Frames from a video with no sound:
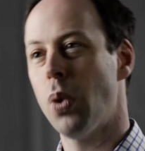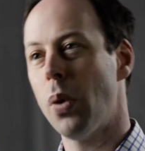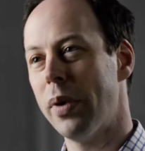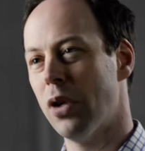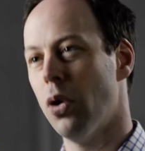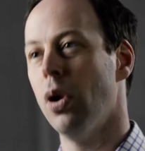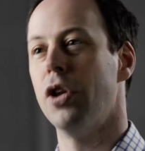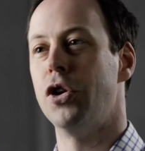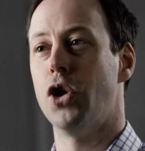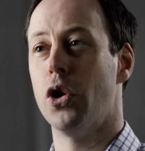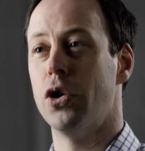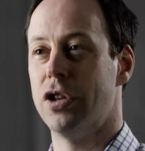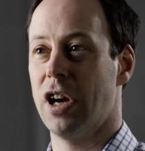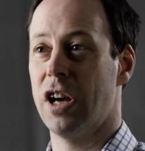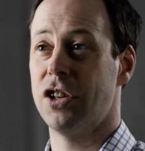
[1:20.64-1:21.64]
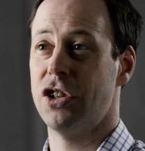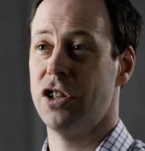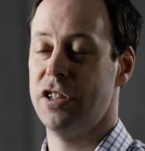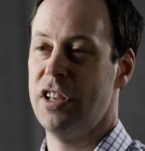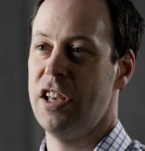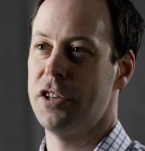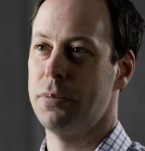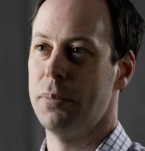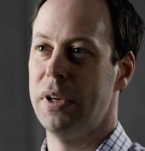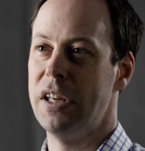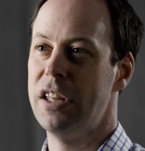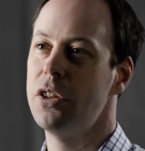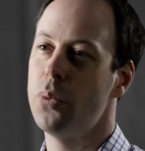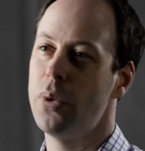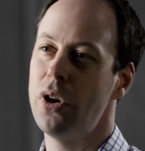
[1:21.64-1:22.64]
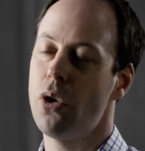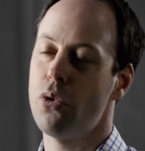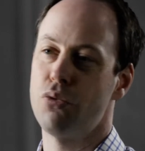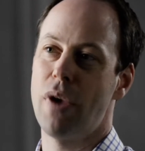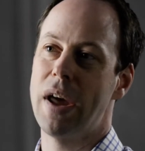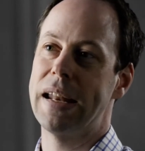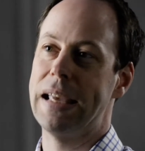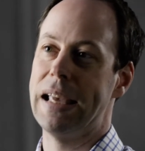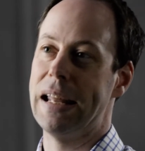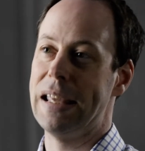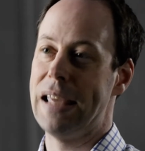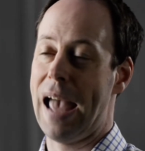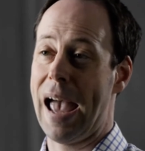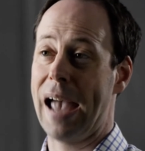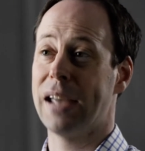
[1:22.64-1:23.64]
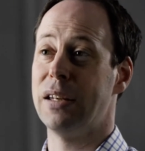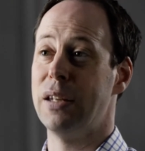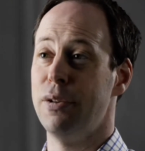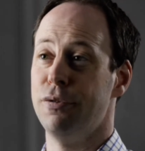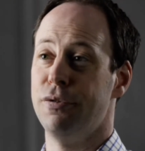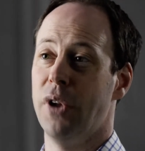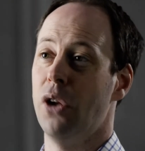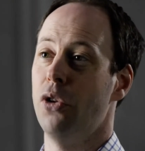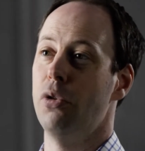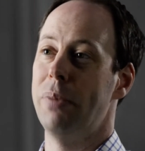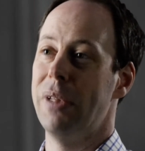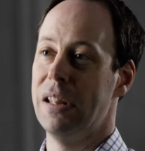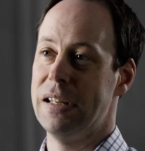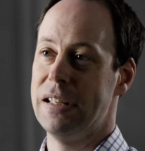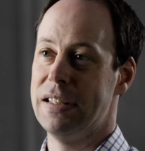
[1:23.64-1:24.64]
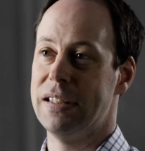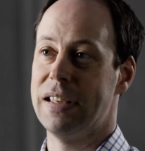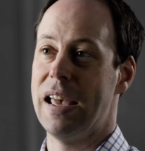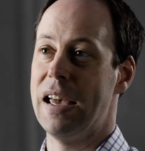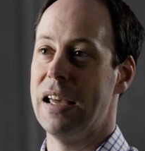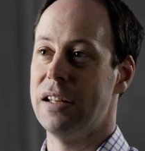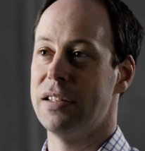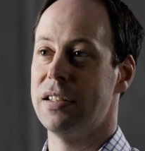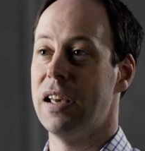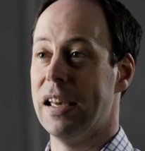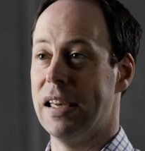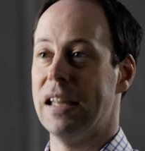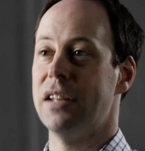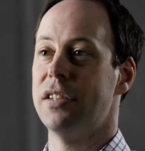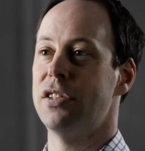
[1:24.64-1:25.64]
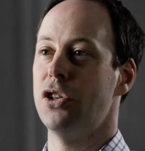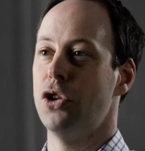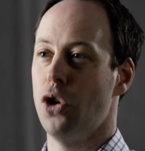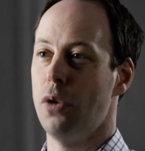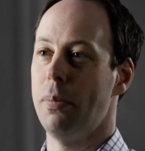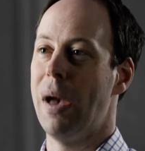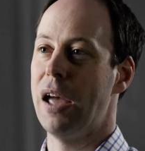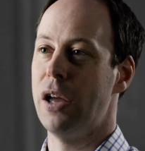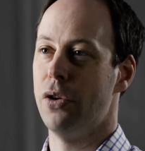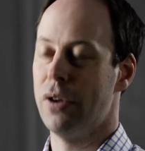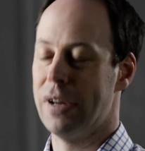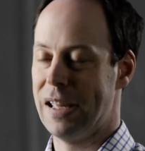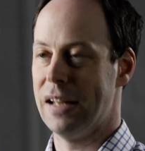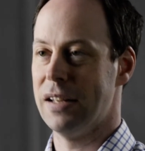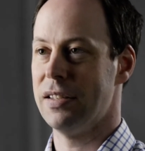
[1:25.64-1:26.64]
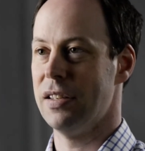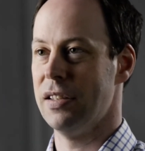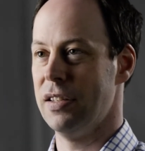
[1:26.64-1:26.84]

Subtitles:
what we call a no-touch assessment, in that we're not running any active vulnerability scans against a domain or against a